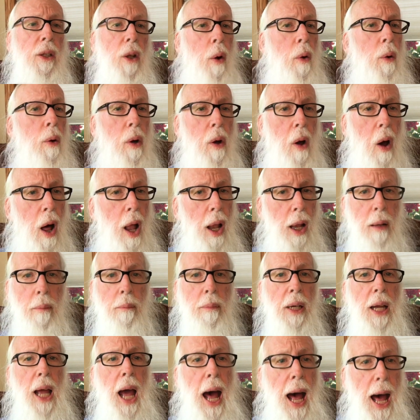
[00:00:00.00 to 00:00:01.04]
Don't call
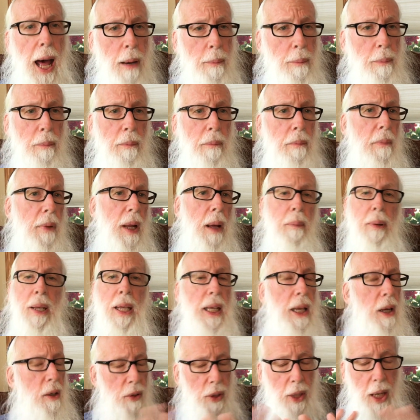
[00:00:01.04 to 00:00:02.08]
him God. I
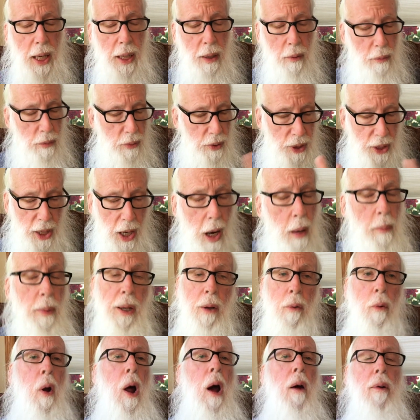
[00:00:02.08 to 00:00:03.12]
mean, there's nothing
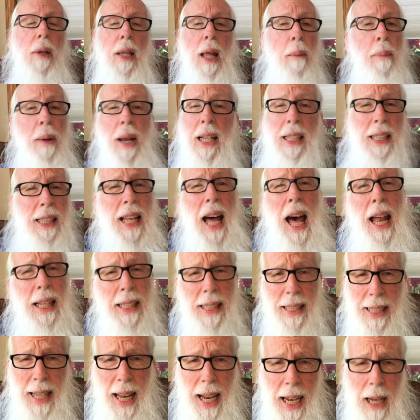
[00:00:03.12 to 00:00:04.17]
terribly wrong with that, but it's not
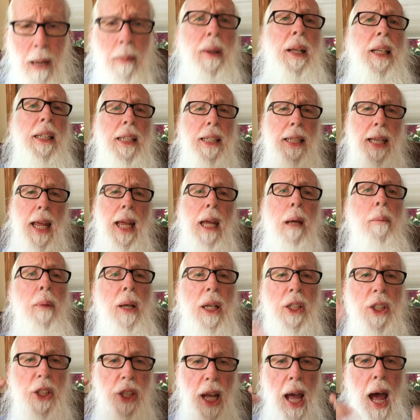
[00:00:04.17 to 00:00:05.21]
his name. His name
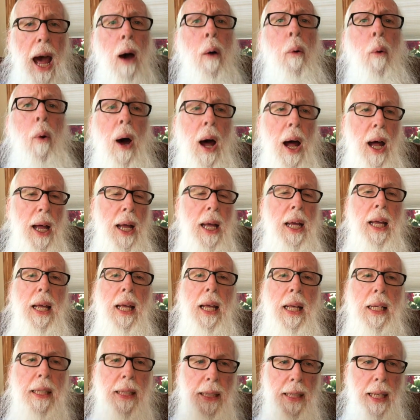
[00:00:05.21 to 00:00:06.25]
is Yahweh.
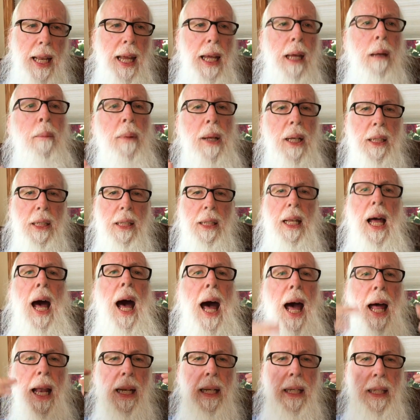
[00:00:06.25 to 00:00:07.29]
His name is
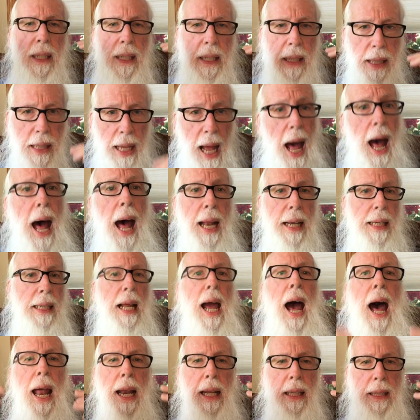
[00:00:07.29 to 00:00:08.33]
not God.
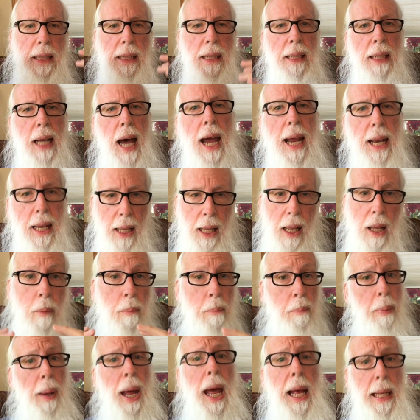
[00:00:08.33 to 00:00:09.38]
God is a title
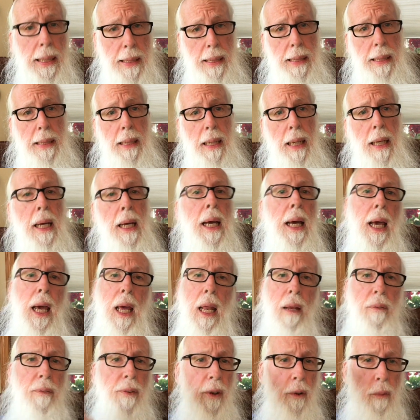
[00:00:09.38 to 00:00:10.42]
at best.
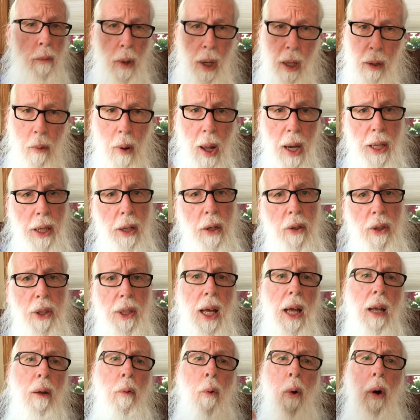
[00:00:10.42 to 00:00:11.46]
And if you really want to use
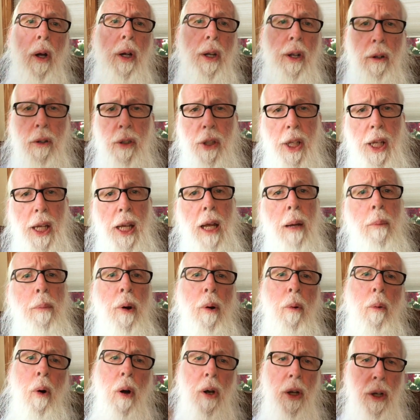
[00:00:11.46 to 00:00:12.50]
that word, use the
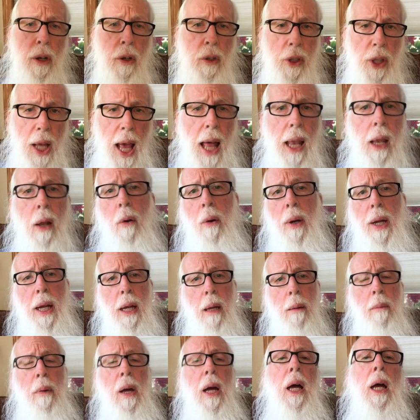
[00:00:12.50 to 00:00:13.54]
Hebrew word. Use
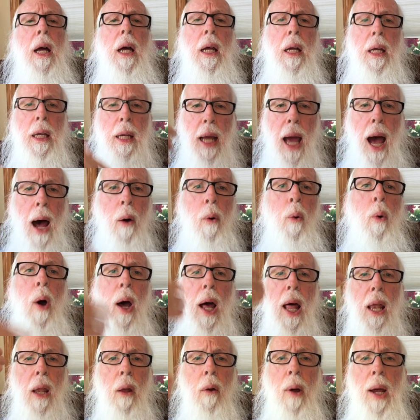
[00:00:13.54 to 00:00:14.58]
Elohim.
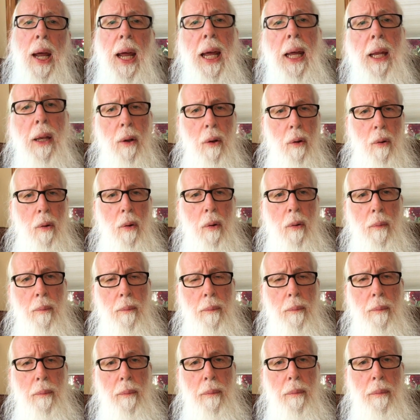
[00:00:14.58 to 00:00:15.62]
Yahweh Eloheinu.
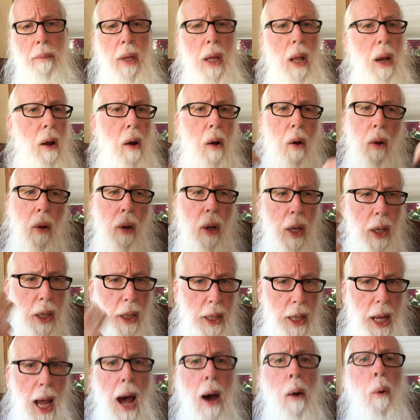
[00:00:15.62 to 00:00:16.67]
You know,
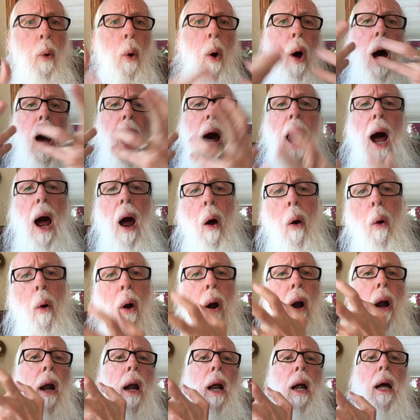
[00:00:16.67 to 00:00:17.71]
Yahweh
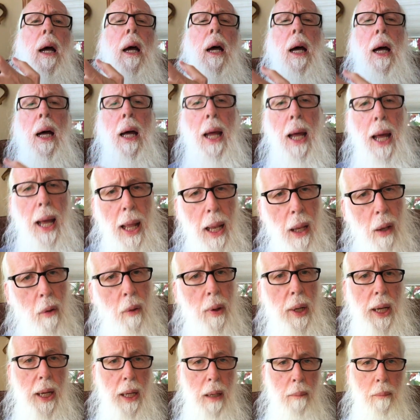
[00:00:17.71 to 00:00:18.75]
our
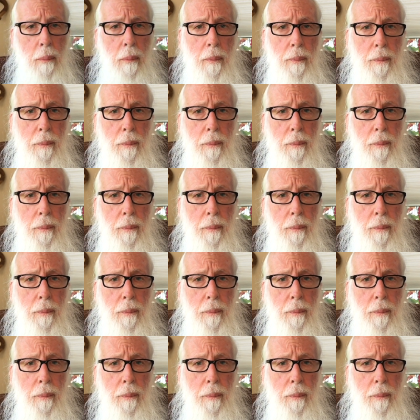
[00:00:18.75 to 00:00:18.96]
Elohim.